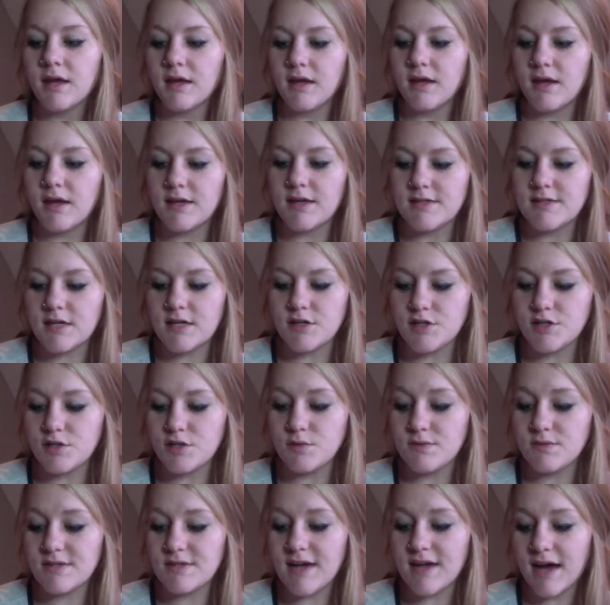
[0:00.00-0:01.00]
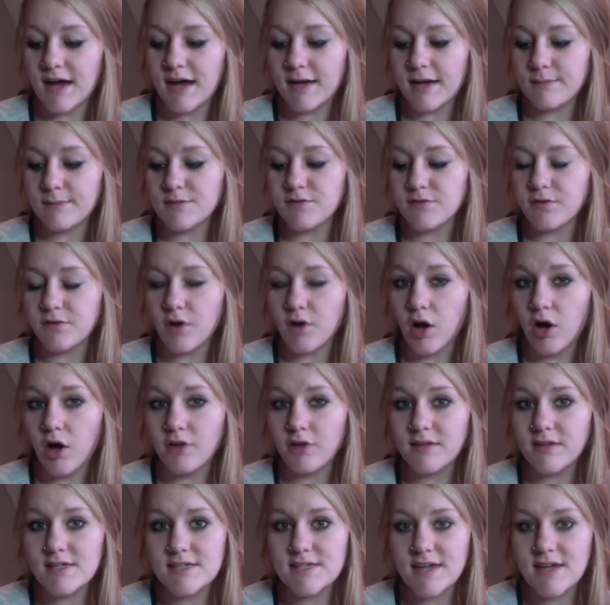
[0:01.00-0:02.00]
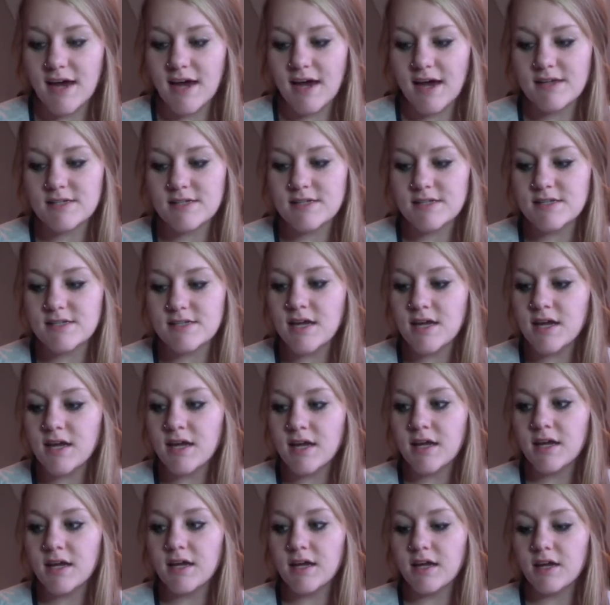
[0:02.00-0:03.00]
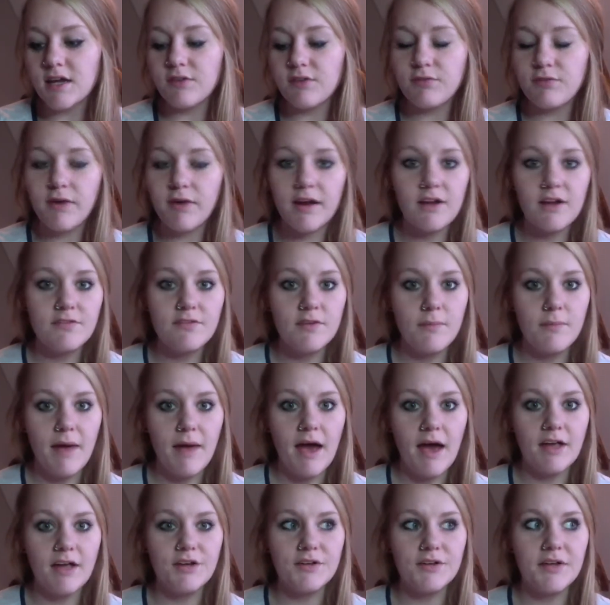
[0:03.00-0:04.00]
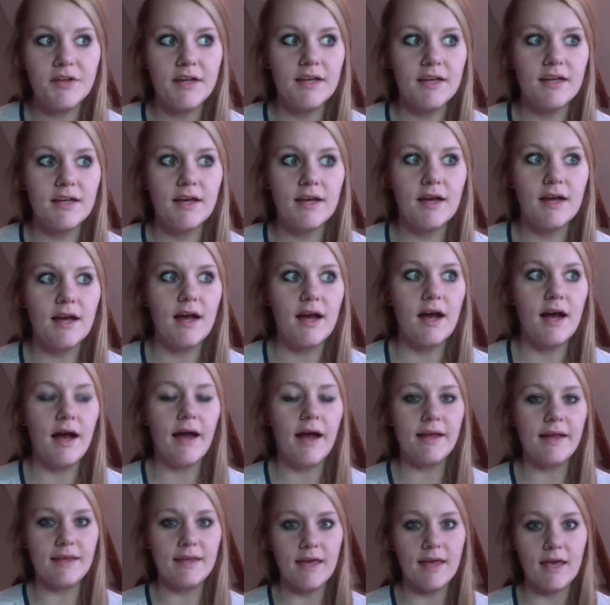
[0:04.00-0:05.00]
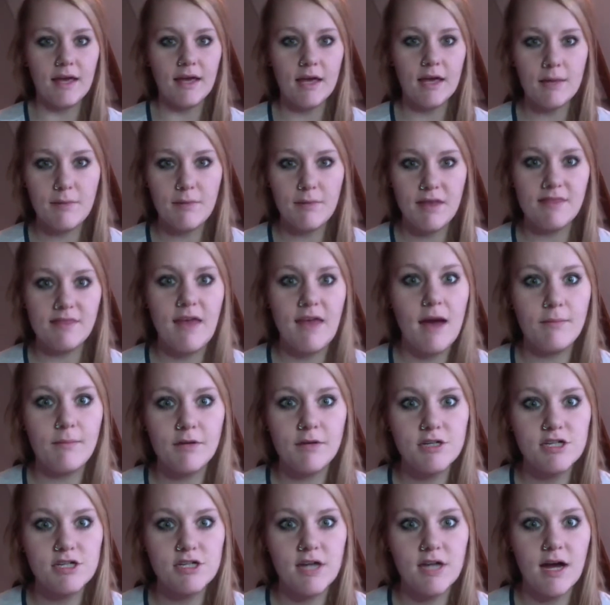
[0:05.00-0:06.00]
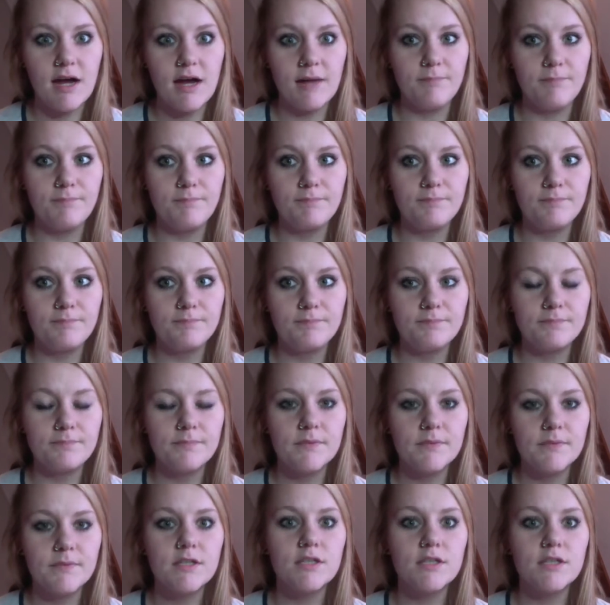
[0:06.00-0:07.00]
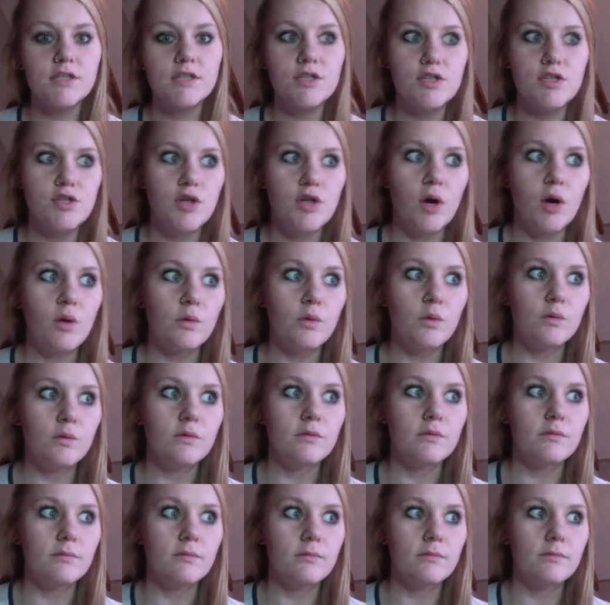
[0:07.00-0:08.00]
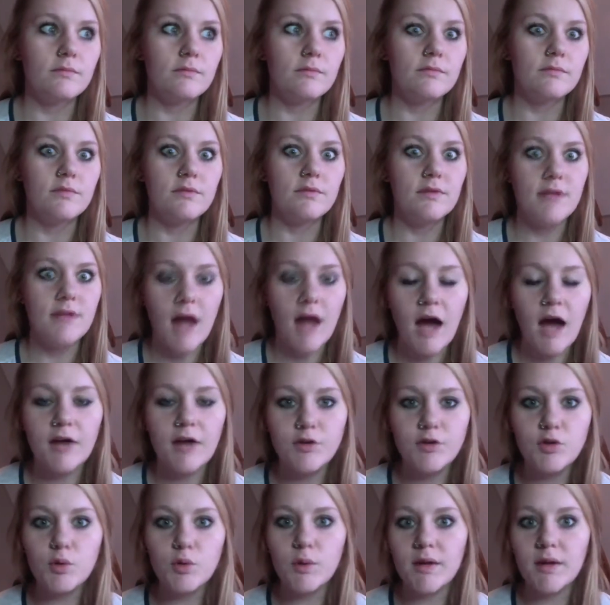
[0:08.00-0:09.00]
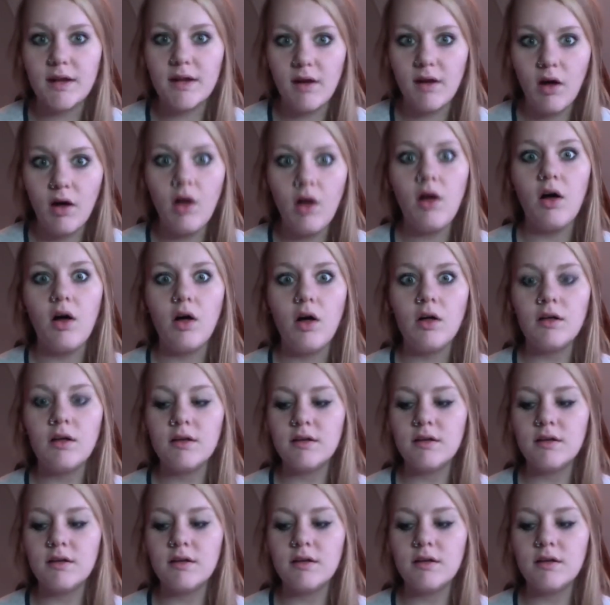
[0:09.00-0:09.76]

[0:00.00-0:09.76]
It tells you times for all these tasks. If right off the bat, you're like, I can't commit that much time, don't not do it at all.